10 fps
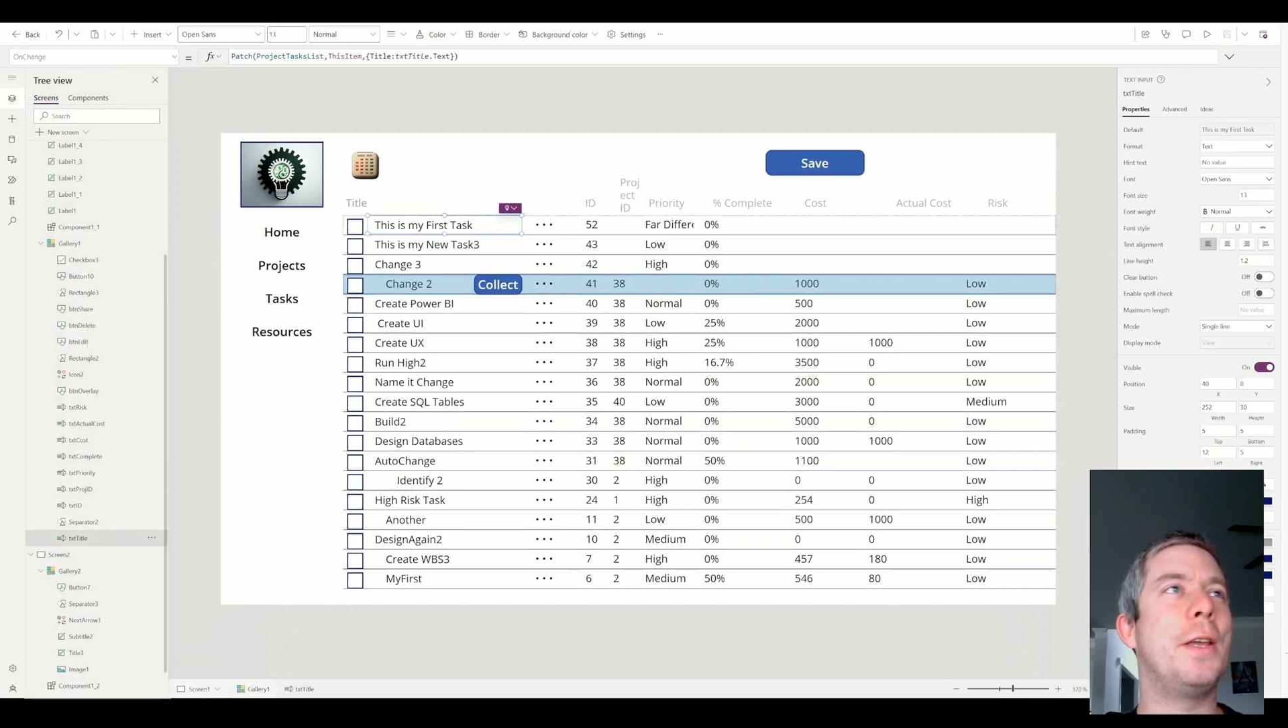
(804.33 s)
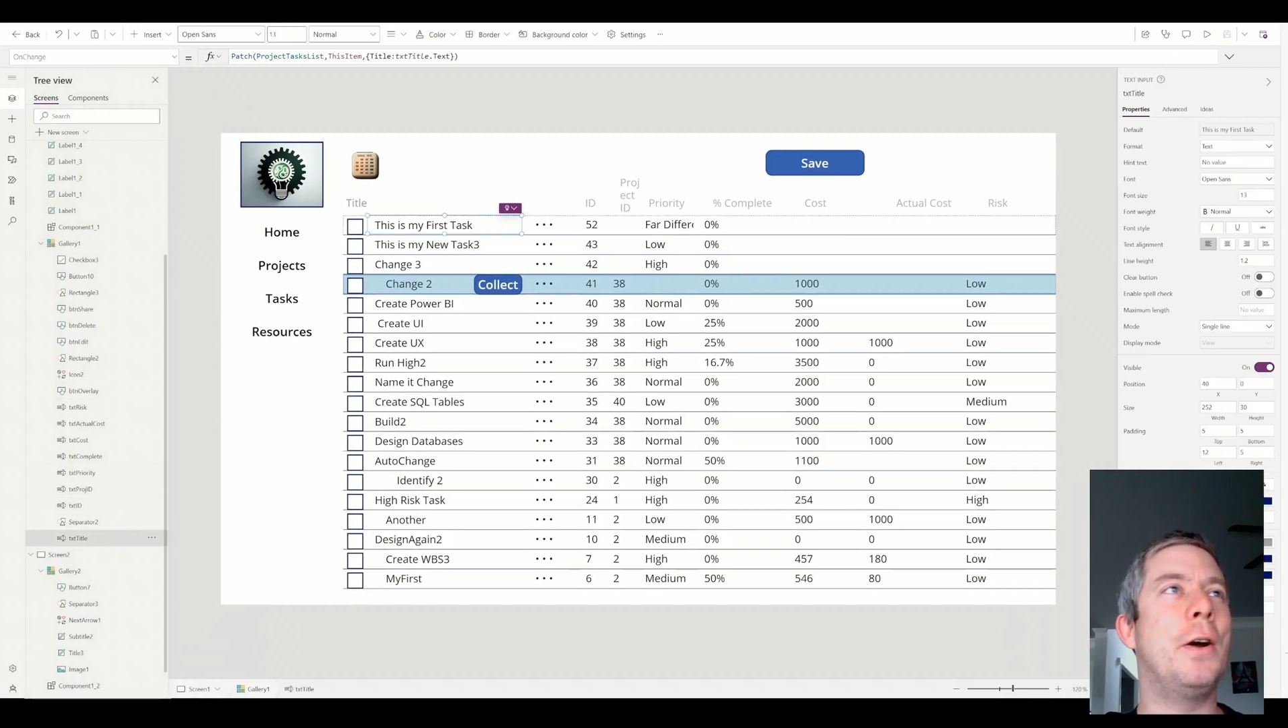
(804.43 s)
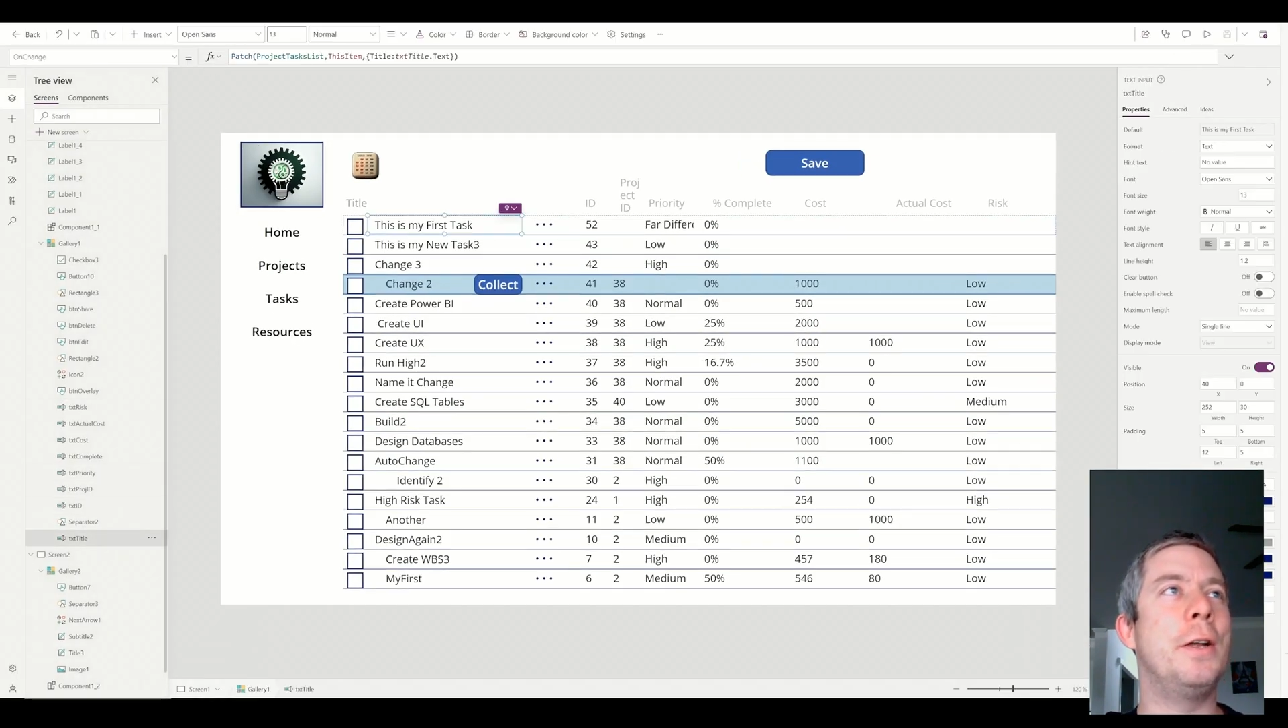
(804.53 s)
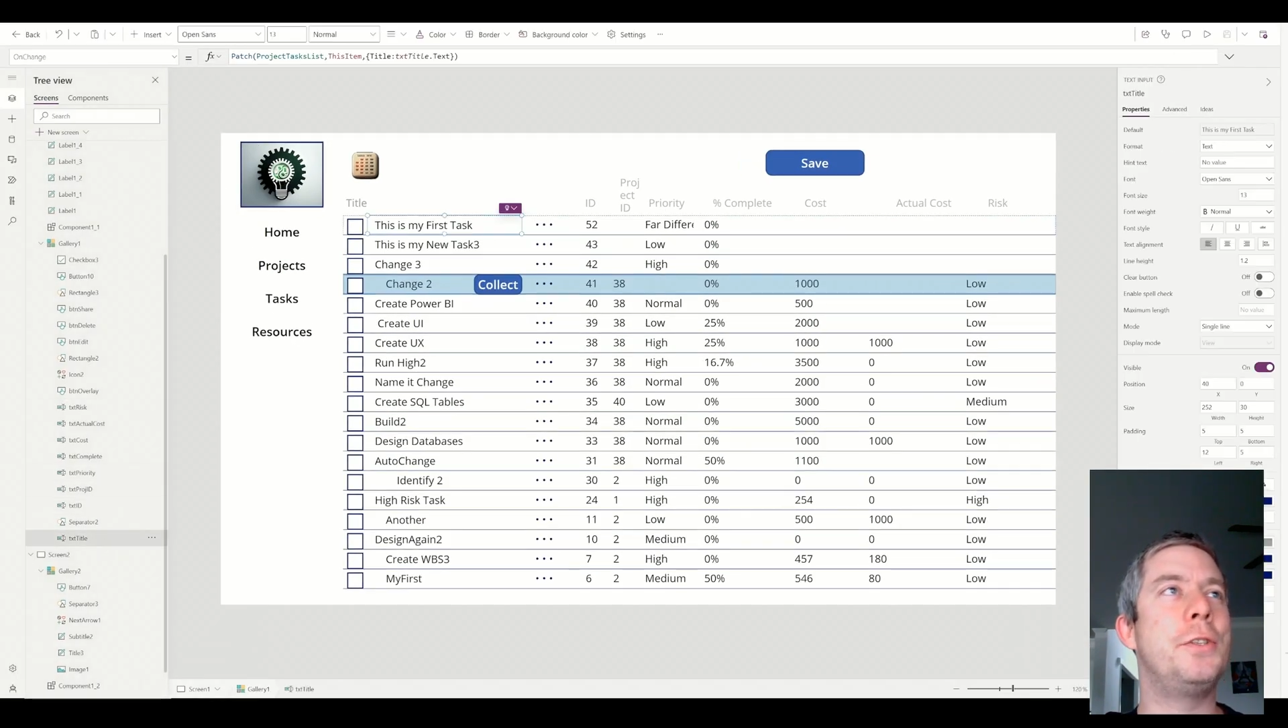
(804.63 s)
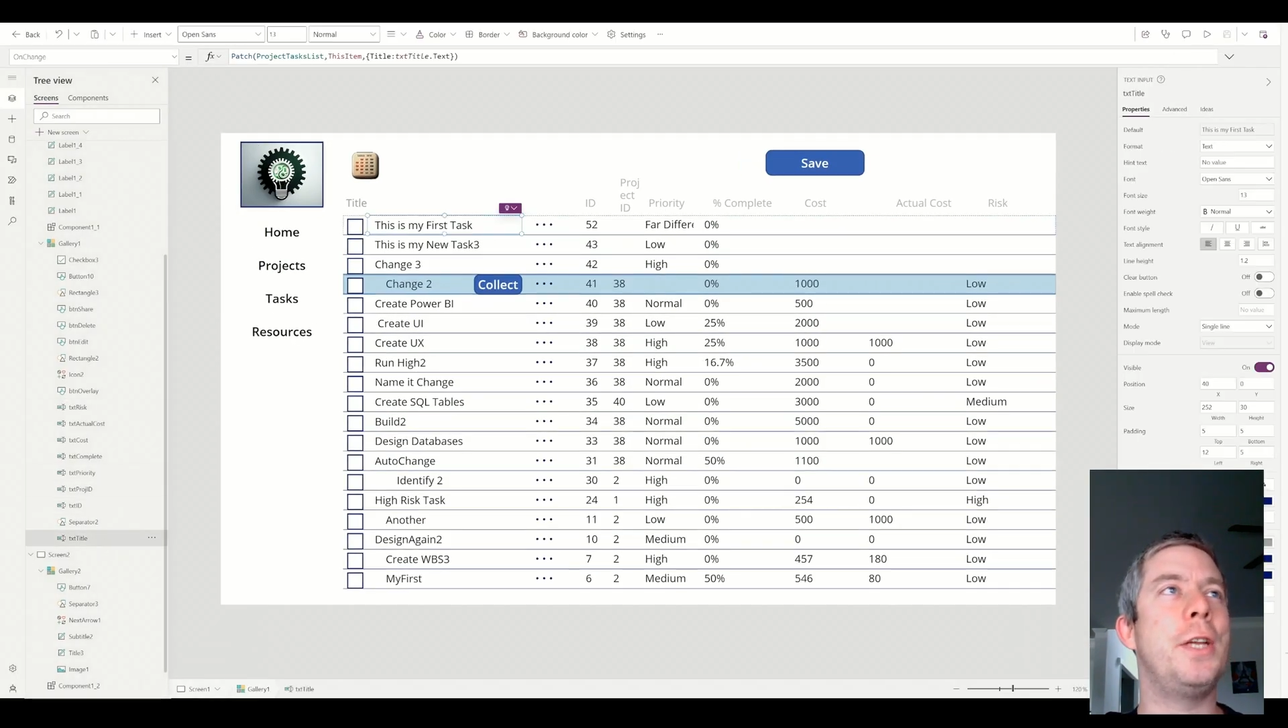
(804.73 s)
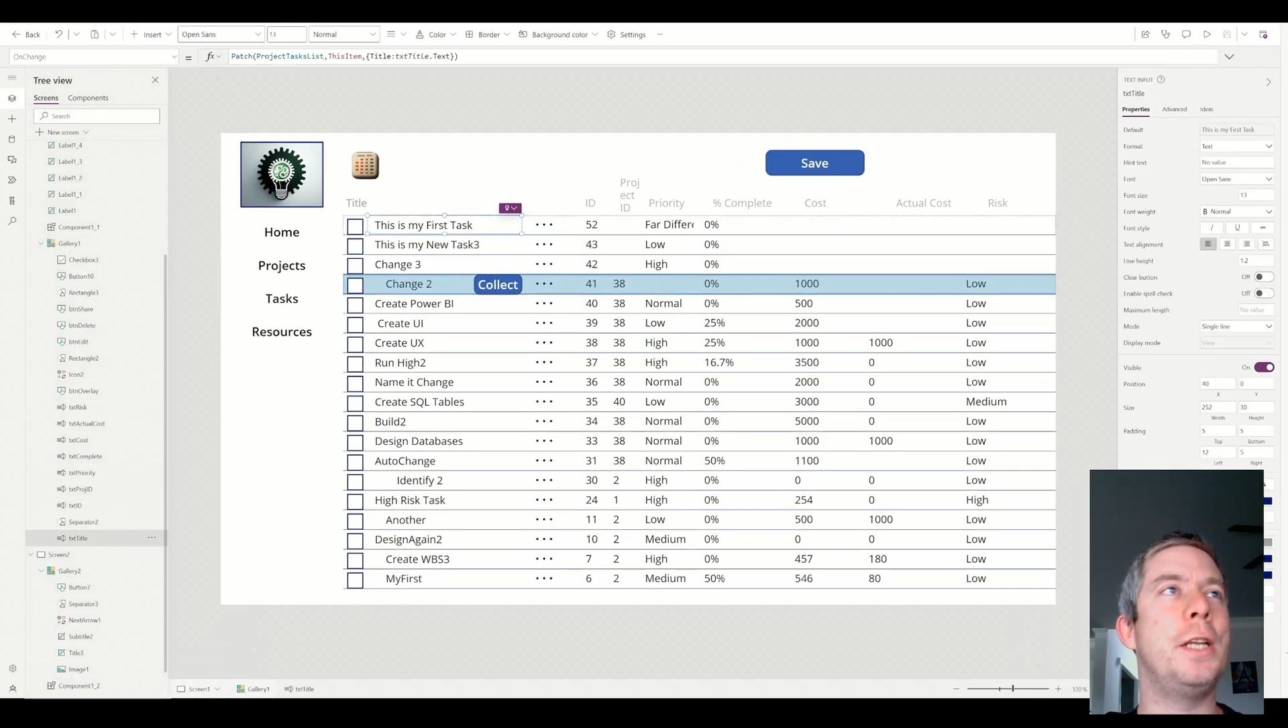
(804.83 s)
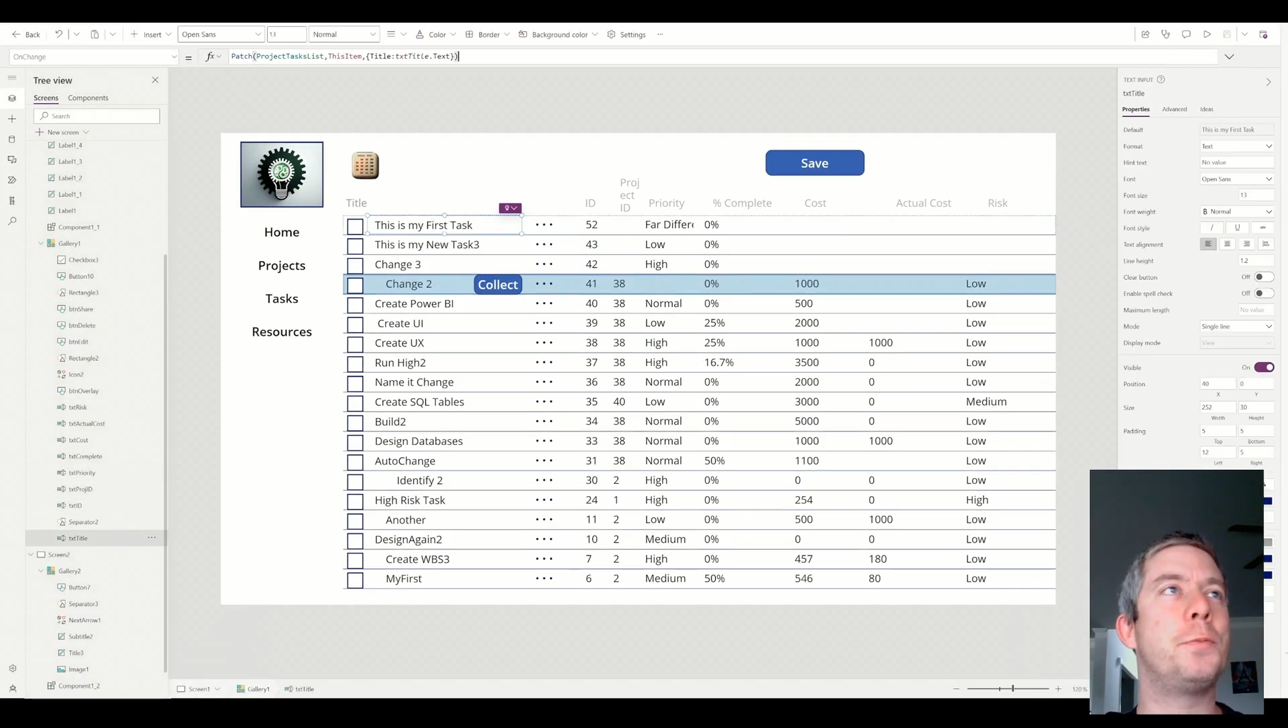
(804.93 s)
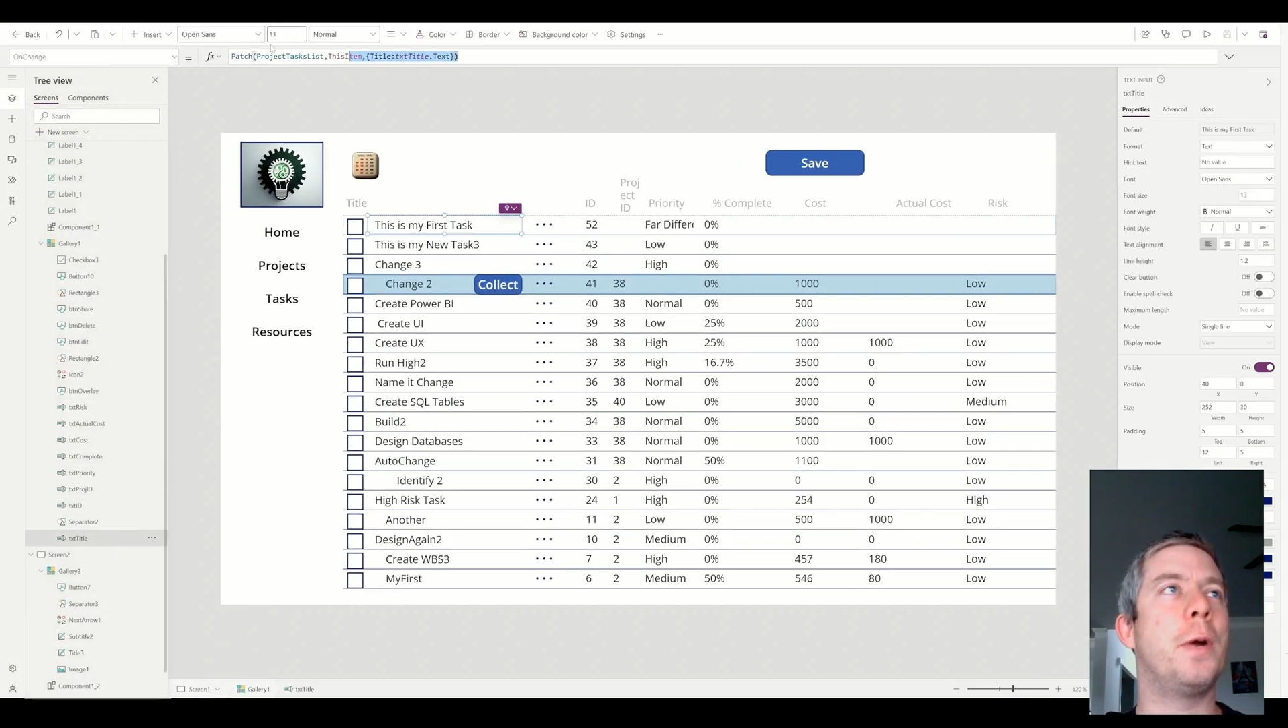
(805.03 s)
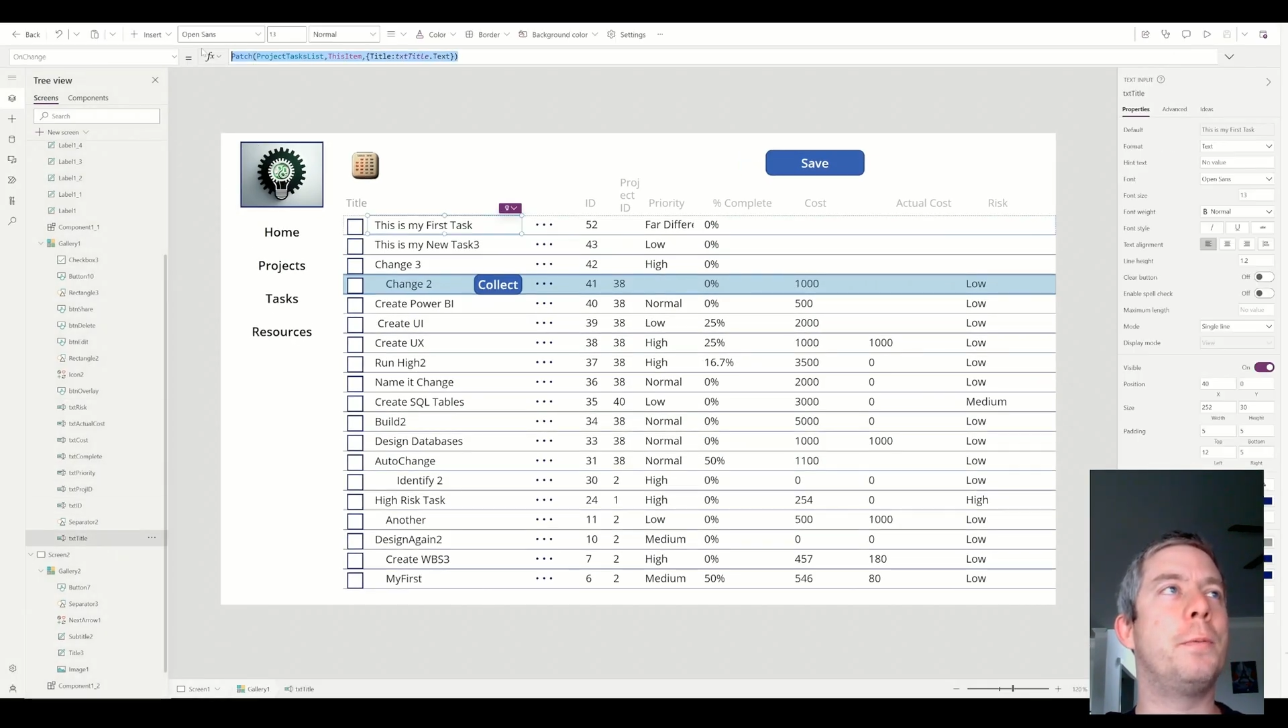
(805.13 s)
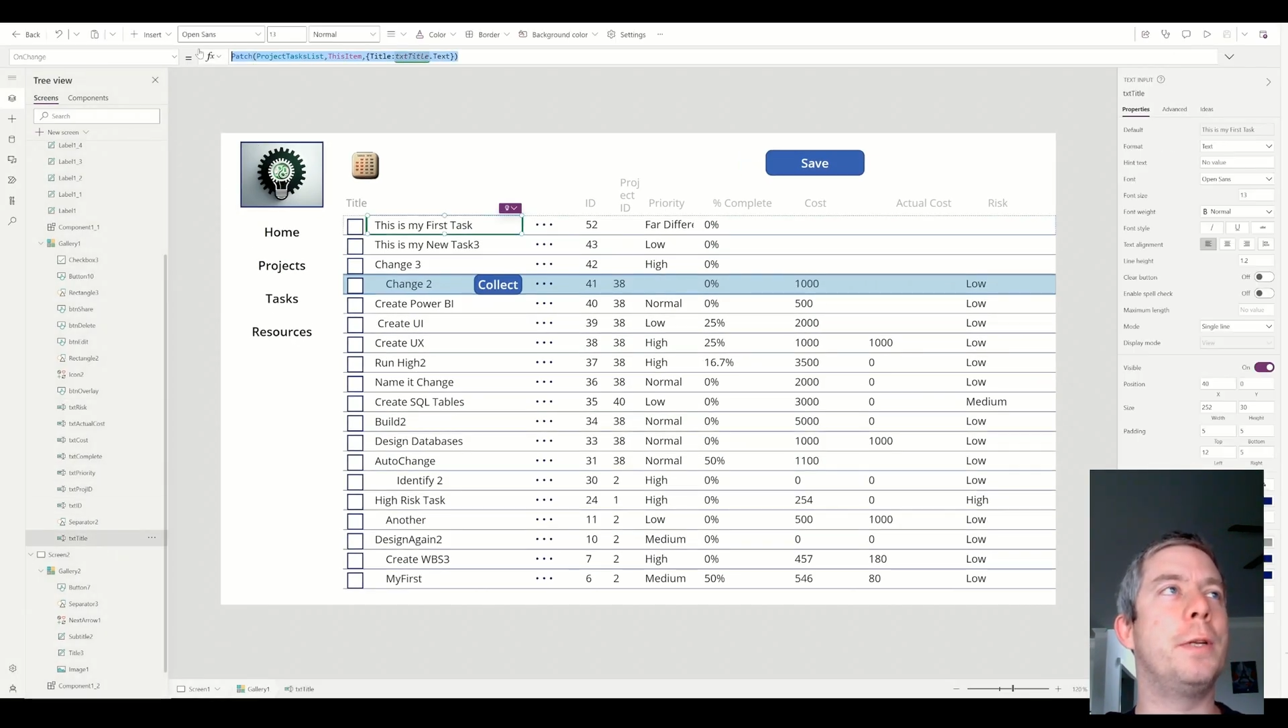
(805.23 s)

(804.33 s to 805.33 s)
on change property.